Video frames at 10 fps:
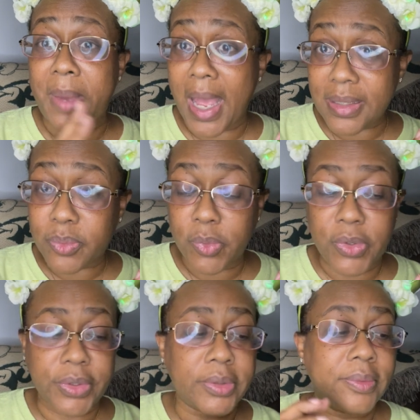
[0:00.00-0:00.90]
ice
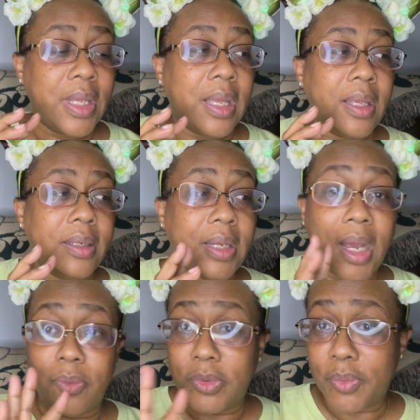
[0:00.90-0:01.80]
water. Now,
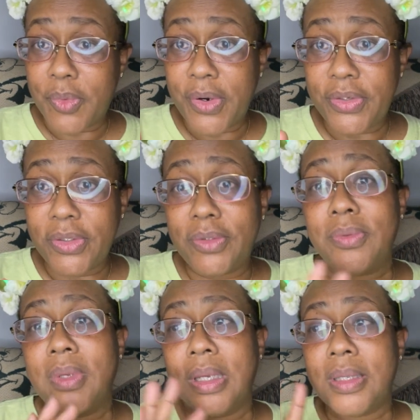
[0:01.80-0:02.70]
we'll warn you,
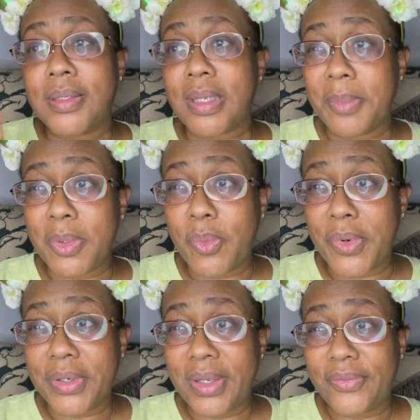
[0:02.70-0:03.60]
some of the
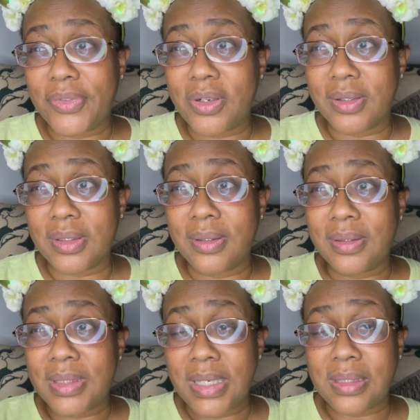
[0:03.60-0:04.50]
water in Florida
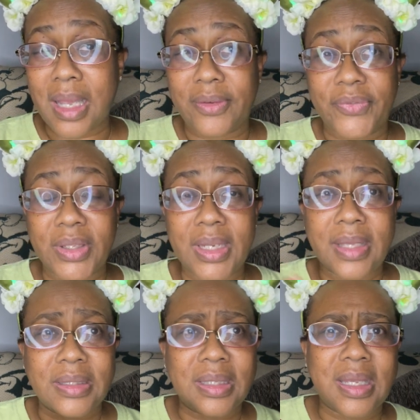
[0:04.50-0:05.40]
tastes kind of funny. I
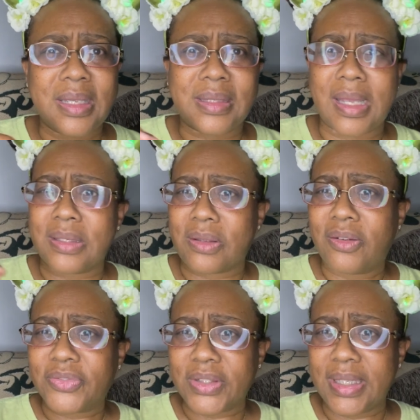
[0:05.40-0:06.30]
think it has like
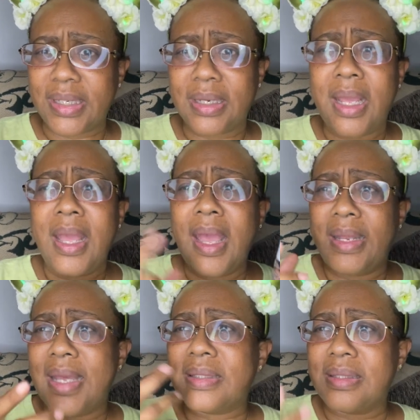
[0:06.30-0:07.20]
sulfur in it, and
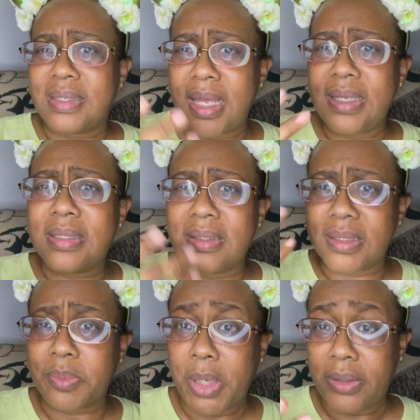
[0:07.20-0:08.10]
that's the taste and the
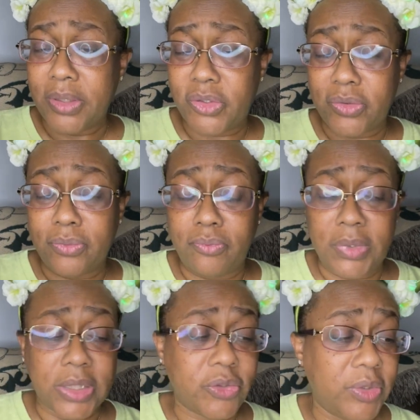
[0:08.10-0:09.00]
smell that you
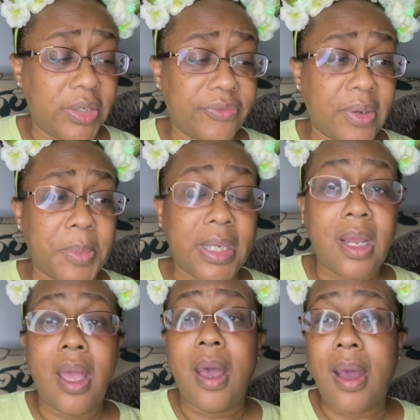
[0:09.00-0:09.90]
that you get from it.
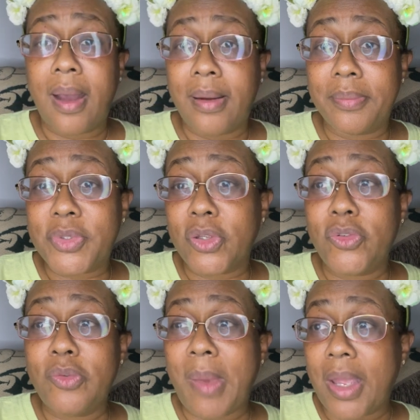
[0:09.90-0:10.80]
Um, so
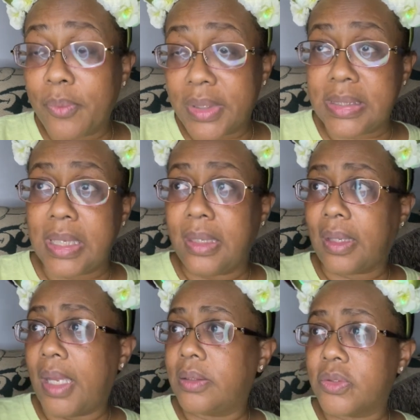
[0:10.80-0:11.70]
you might want to take
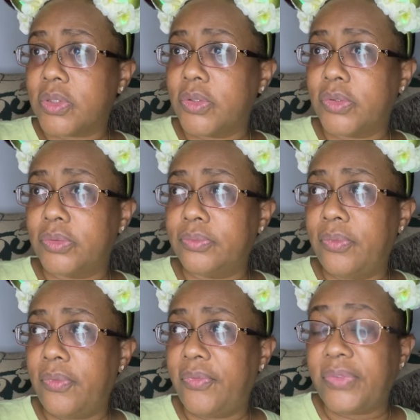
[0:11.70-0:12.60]
like those little
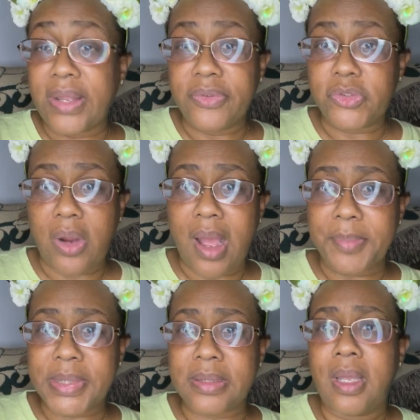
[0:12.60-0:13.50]
flavor
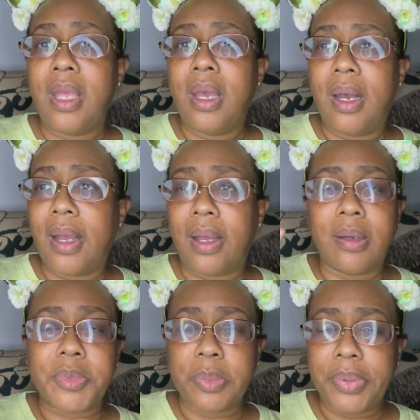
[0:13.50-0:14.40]
drops
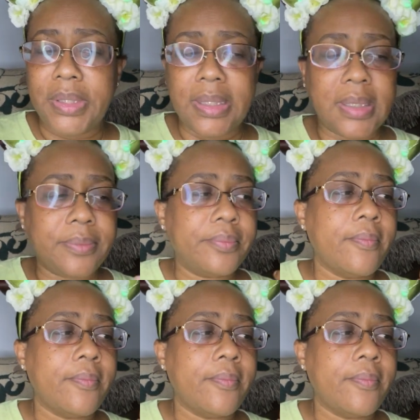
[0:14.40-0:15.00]
um, to put in it